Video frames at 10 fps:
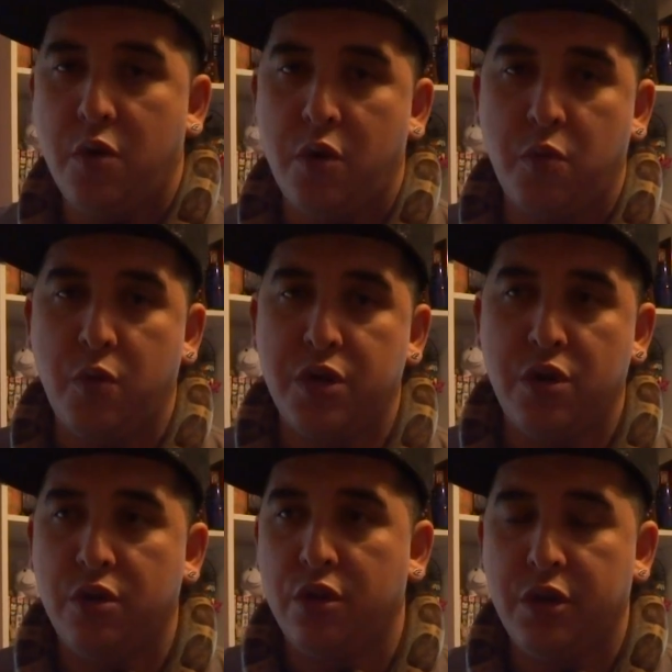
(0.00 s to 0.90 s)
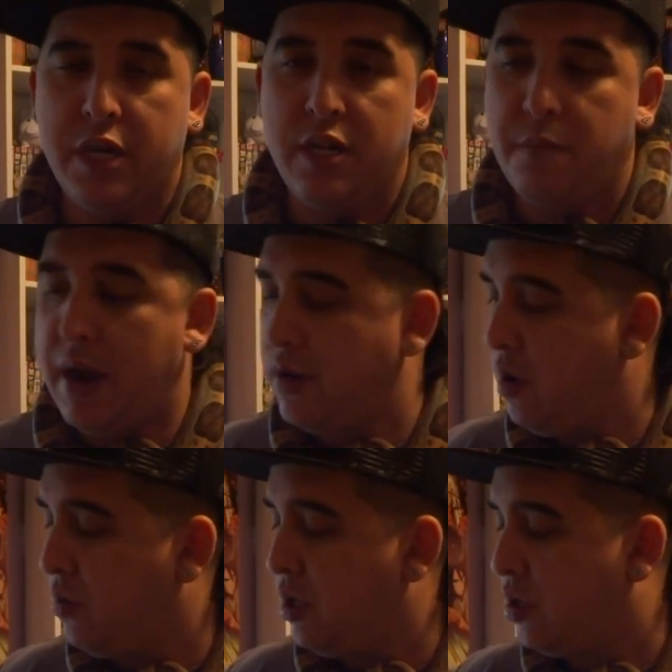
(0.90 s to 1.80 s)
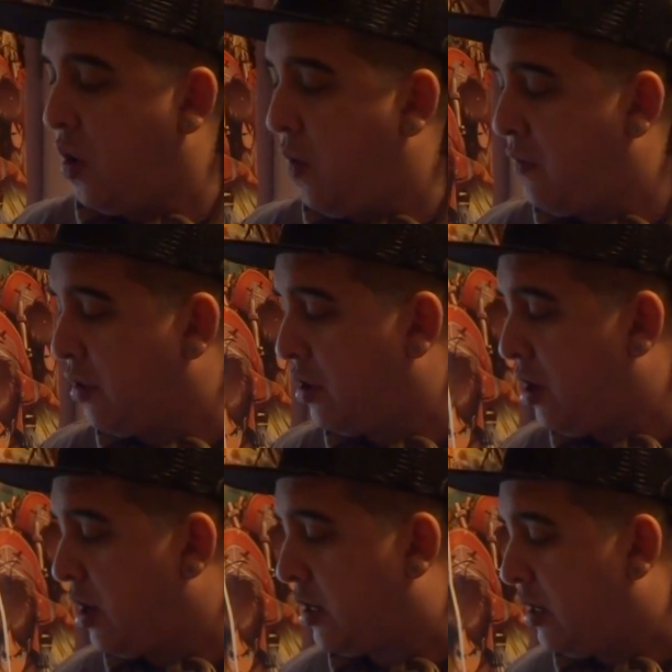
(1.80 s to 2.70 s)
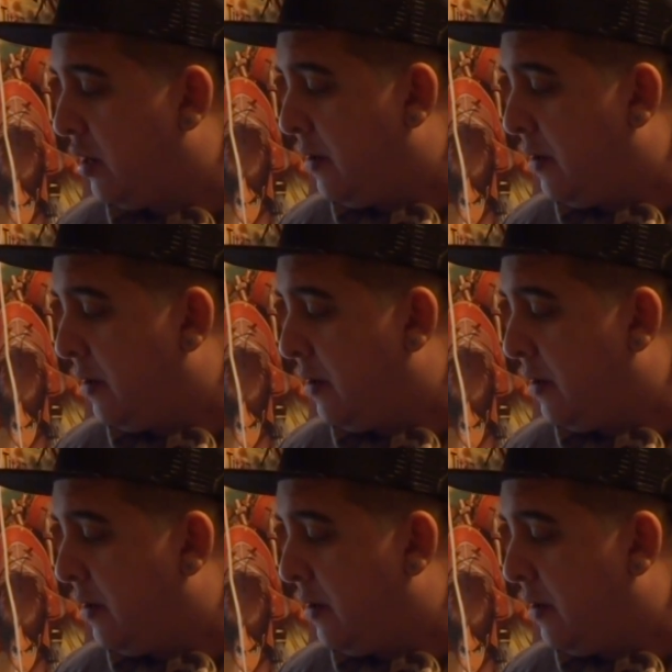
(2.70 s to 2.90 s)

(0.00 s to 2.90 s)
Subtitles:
or when you're looking to buy, don't just overlook